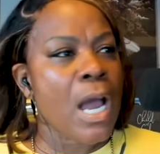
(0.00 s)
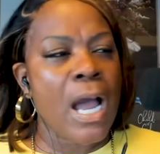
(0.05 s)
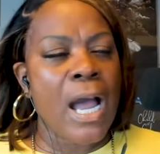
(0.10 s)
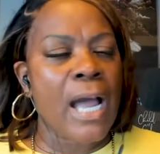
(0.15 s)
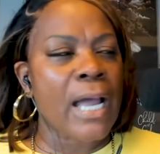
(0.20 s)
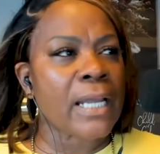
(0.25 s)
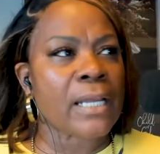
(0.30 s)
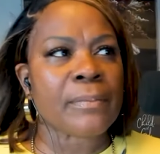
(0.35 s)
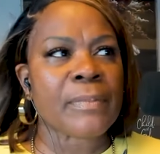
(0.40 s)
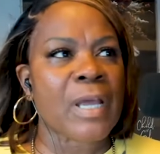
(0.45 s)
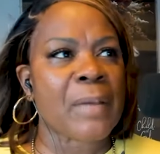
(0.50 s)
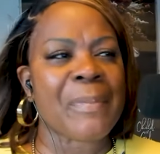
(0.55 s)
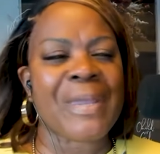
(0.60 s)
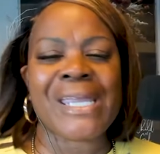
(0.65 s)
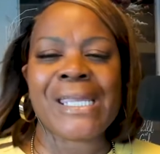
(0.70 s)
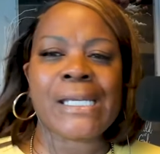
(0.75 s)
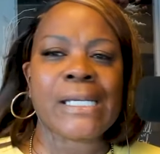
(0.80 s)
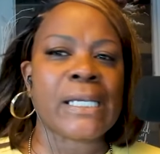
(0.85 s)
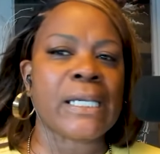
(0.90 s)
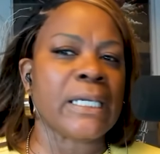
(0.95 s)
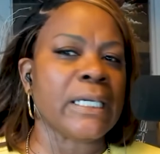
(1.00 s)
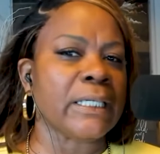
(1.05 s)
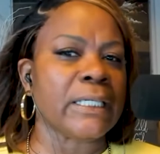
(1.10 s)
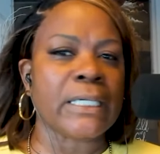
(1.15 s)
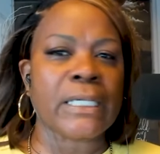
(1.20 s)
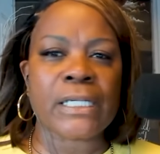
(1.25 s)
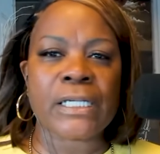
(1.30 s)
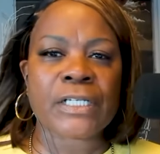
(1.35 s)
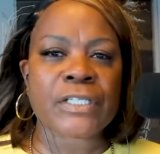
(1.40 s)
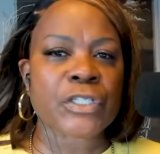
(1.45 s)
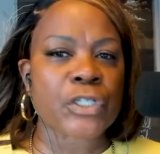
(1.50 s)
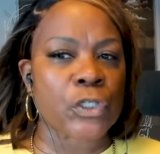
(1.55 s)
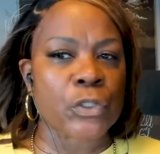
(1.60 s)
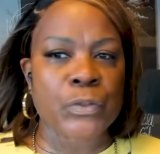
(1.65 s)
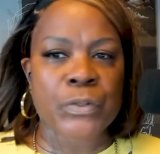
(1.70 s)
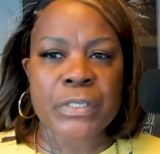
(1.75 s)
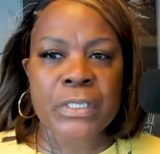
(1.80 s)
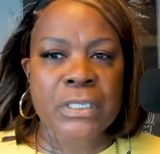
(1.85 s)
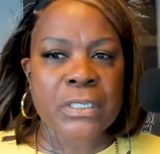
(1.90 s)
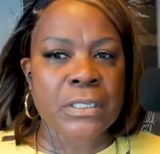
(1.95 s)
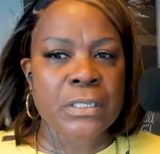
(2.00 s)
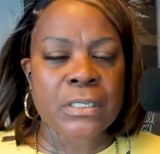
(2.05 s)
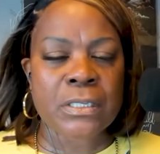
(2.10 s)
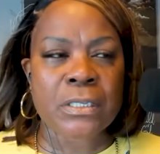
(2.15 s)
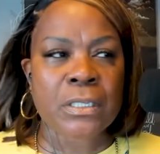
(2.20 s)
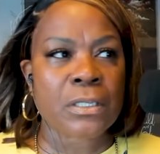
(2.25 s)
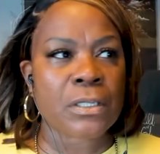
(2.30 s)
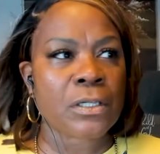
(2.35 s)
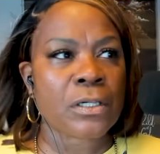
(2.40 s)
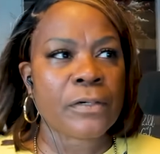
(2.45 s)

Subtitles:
I am not making any excuses